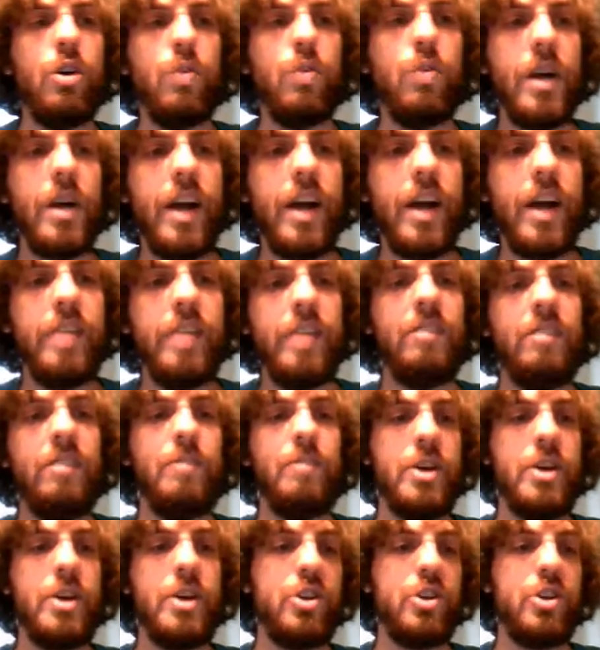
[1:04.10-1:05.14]
what kind of
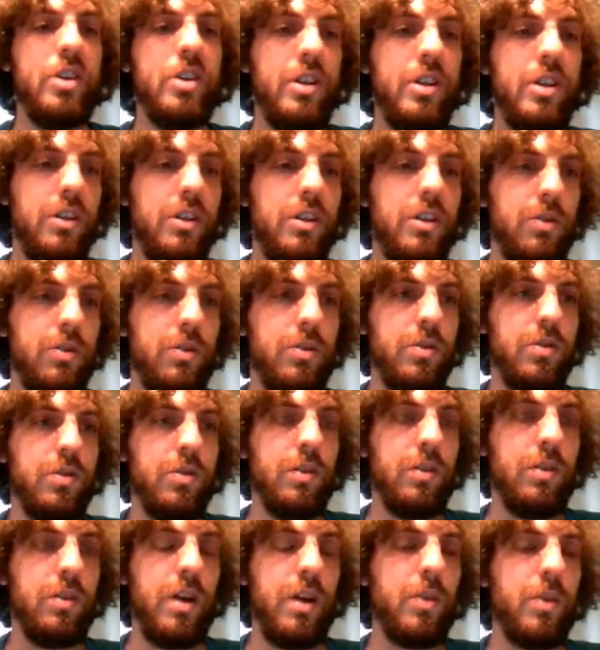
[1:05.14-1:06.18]
measure to use,
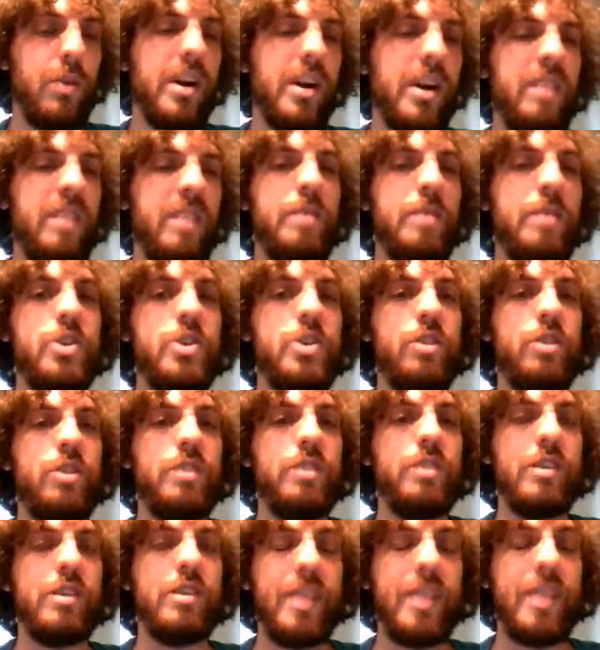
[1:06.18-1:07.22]
what kind of measure of
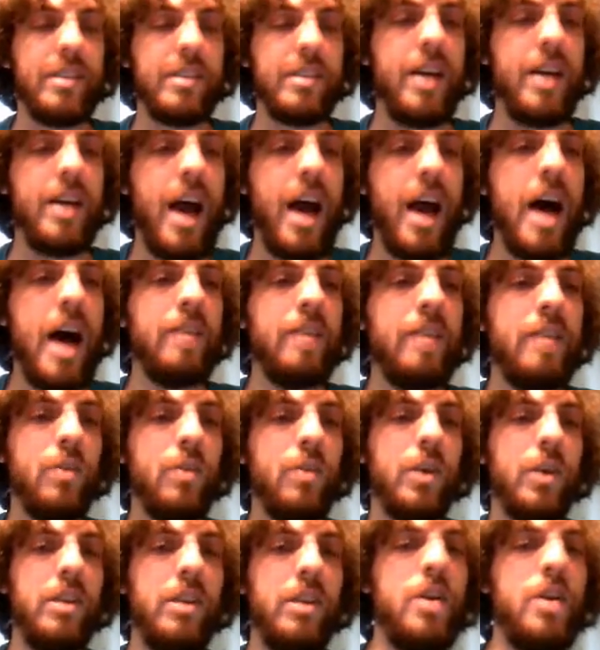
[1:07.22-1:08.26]
success to have, and
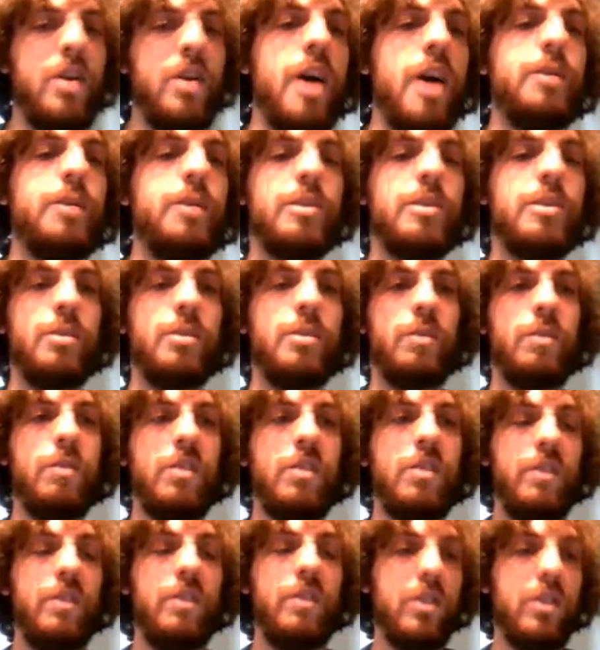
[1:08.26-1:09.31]
we're going to talk about some of
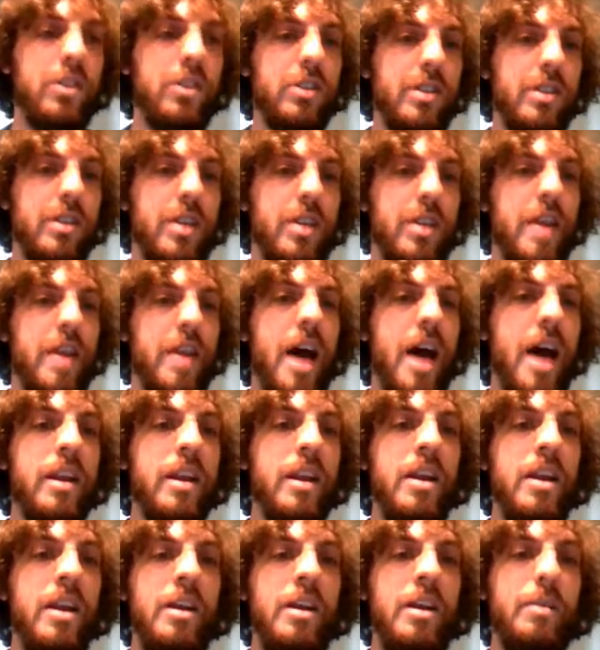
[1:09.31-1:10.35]
the difficulties in that.
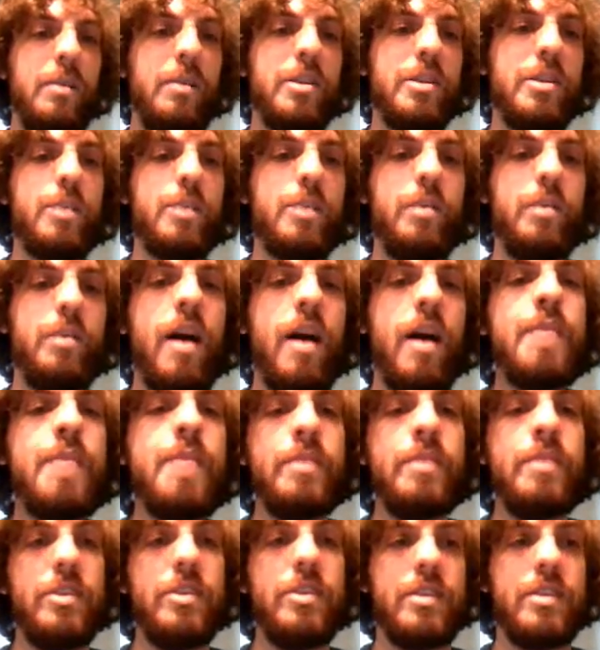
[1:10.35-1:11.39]
But the
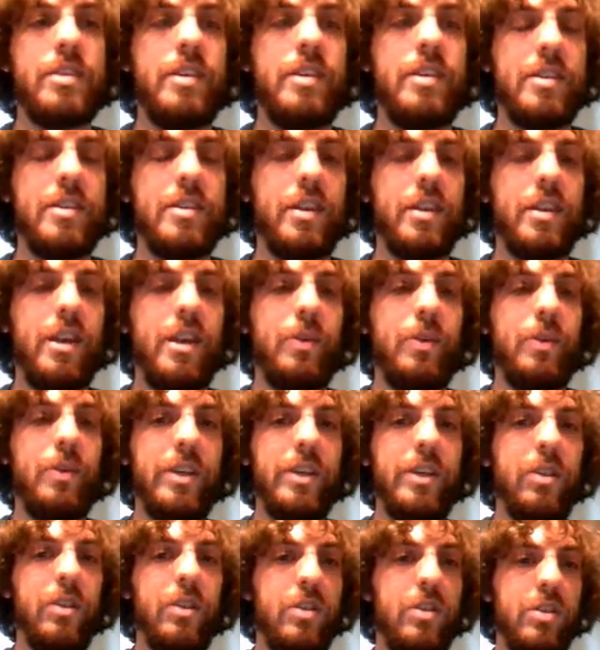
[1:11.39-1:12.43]
primary statistic that we
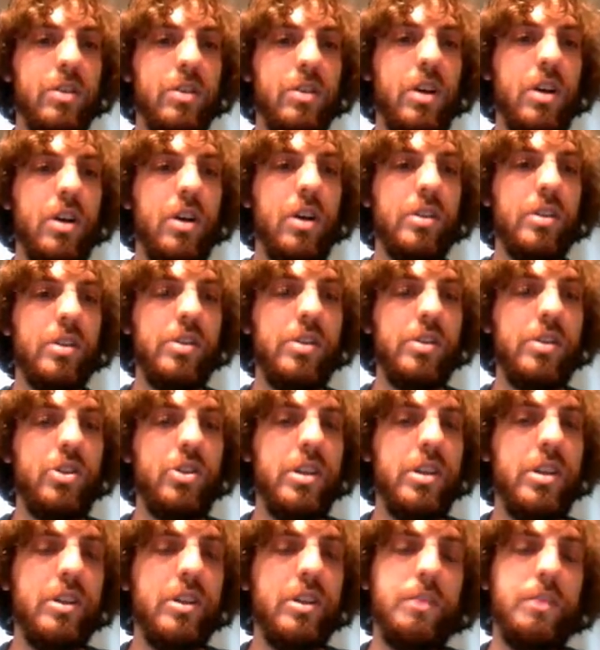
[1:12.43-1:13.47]
use is called
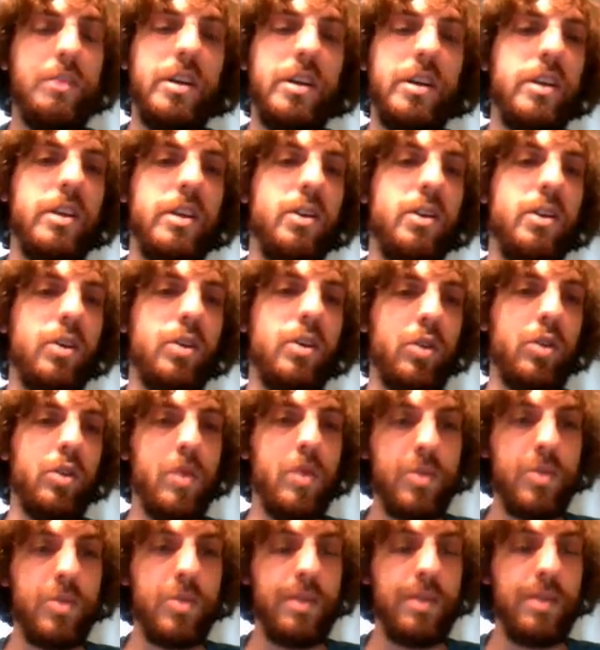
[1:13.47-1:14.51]
GDP, or
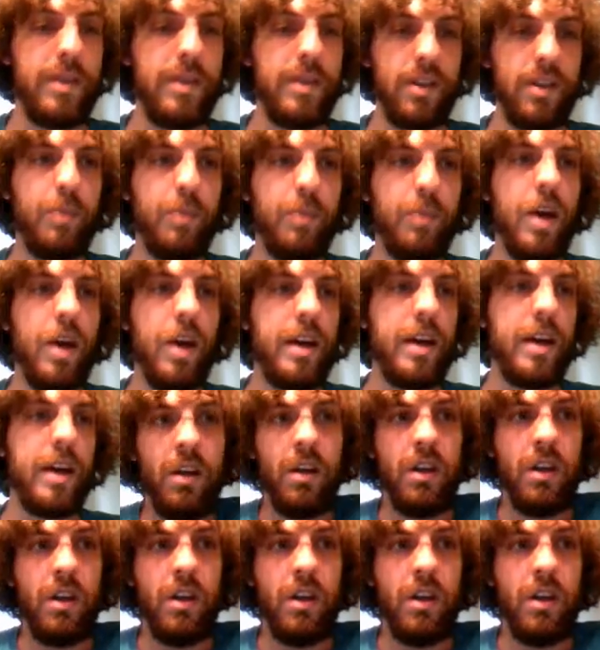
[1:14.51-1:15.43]
Gross Domestic Product.